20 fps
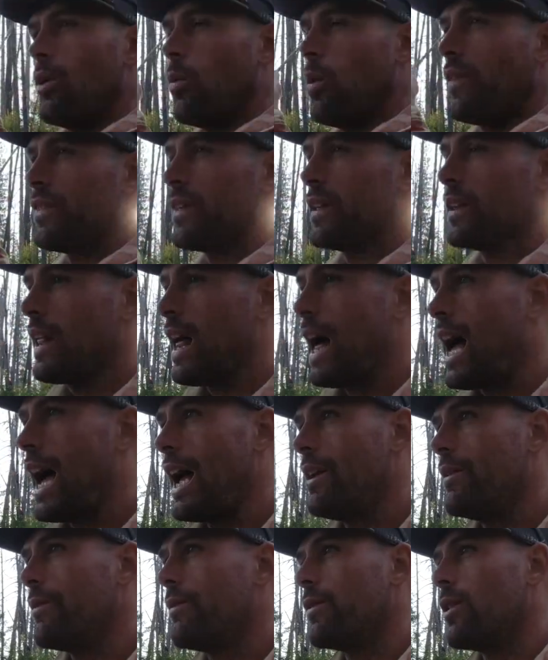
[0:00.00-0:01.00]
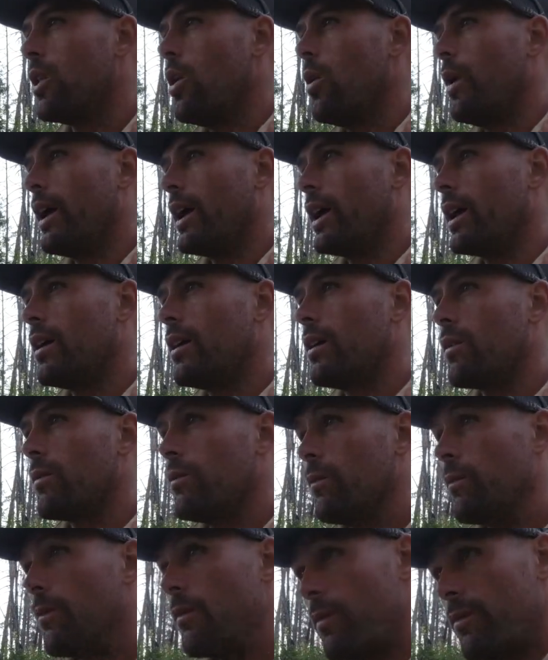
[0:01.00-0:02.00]
of want the line flowing,
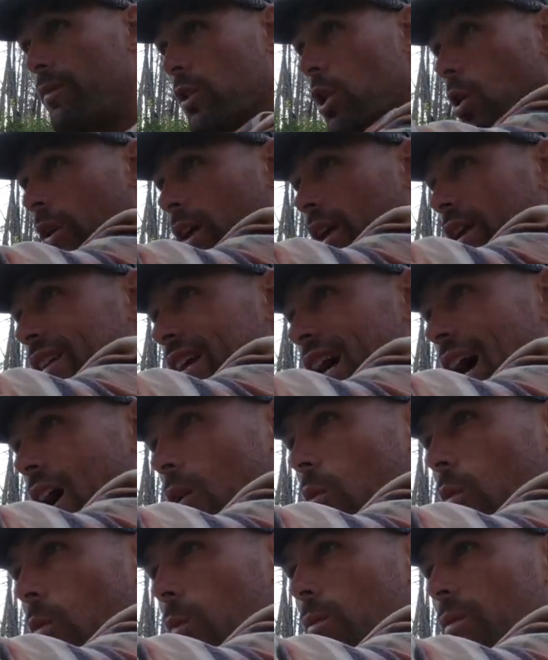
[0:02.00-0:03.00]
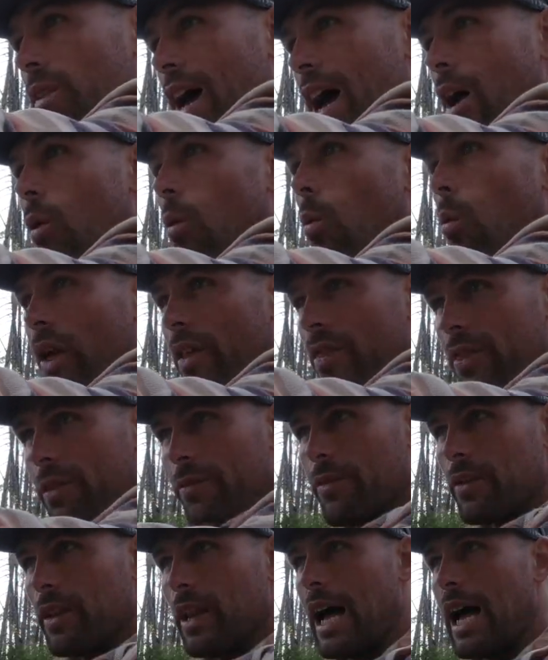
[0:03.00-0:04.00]
floating down with down the with the
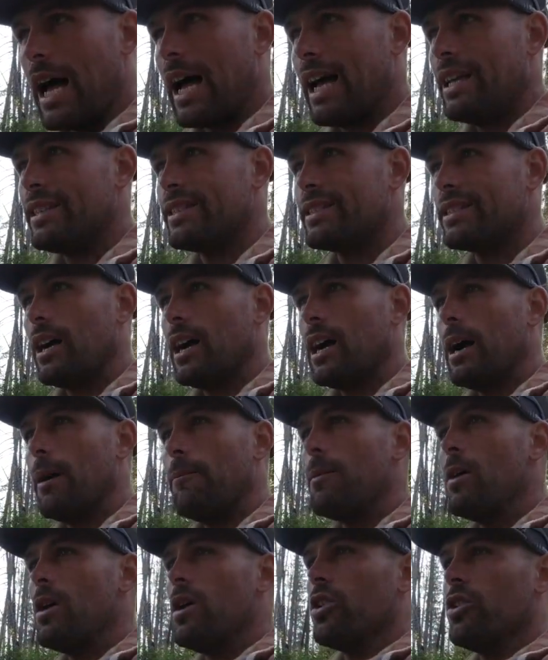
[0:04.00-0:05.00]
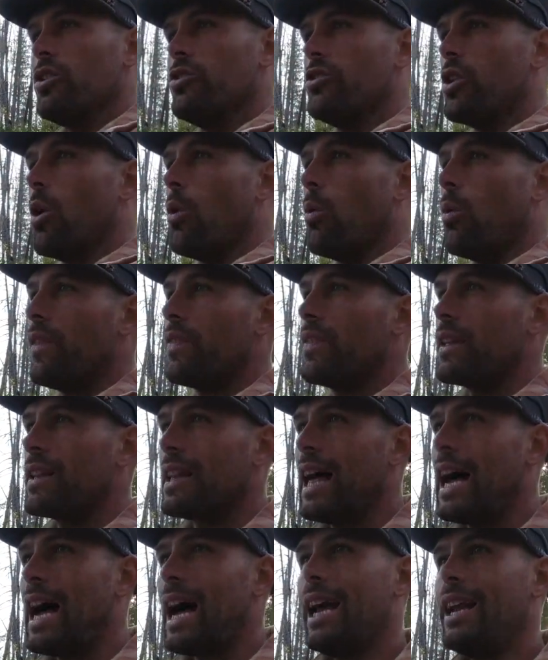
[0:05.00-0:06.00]
flies. Yeah. Um, you don't want the
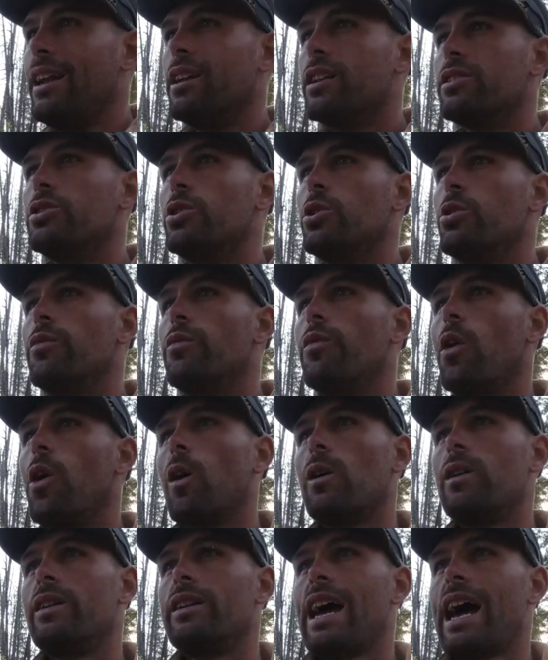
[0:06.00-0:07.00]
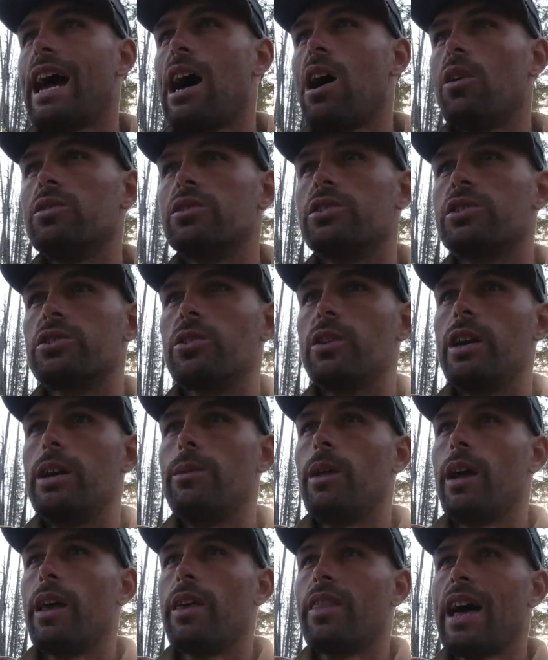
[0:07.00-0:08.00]
line too far downstream
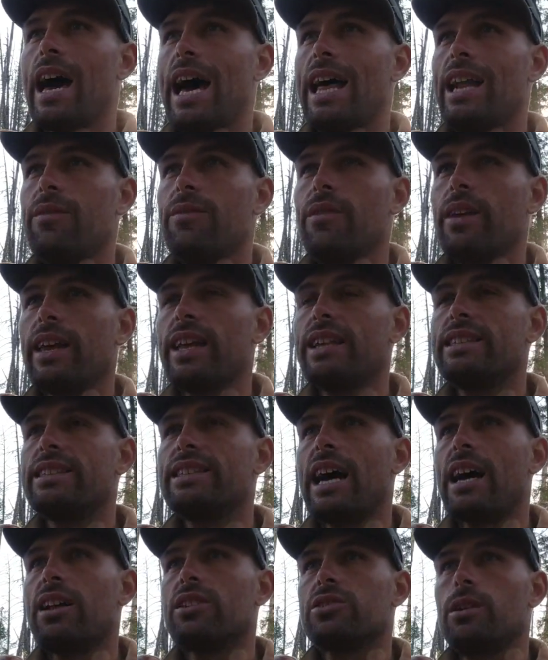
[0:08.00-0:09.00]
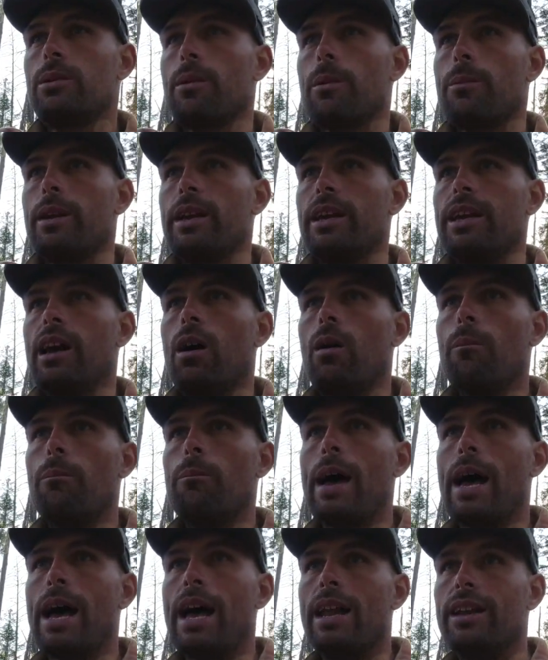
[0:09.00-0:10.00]
like that. If it gets downstream, I'm going to yell
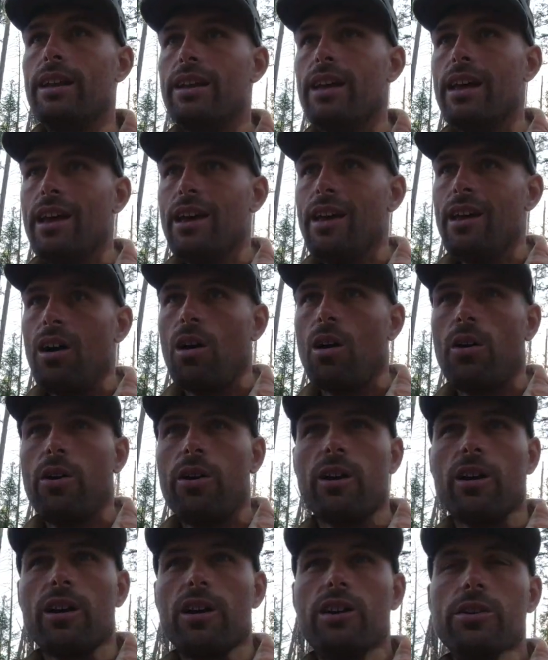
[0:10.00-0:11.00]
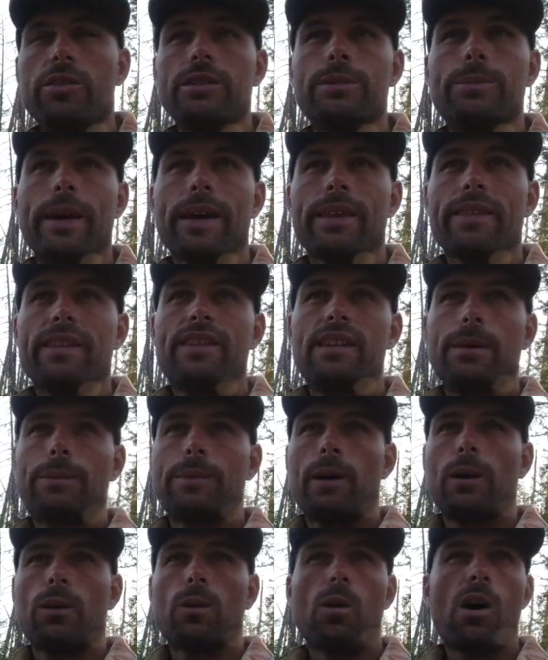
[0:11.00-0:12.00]
mend all you're gonna do is pick the tip of
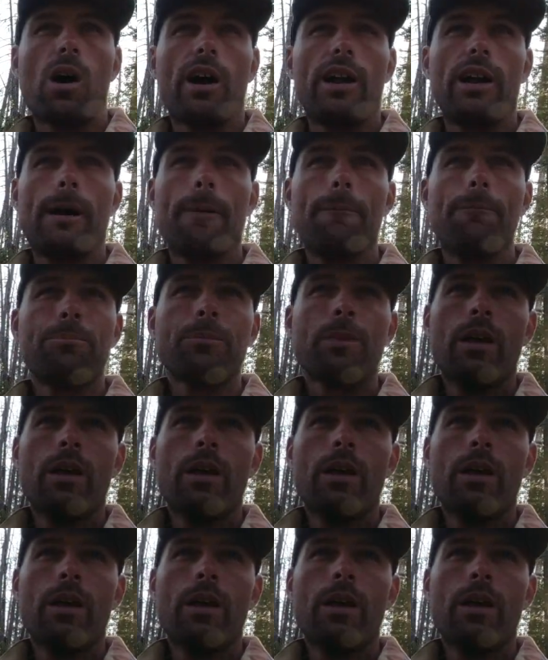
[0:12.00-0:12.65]
your rod up,